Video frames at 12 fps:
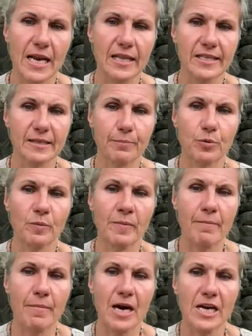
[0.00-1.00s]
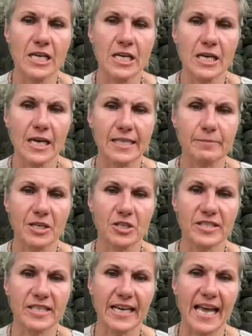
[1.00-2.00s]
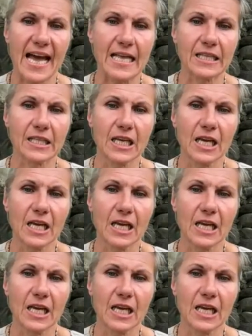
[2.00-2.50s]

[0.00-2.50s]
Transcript: and support my body as much as I can.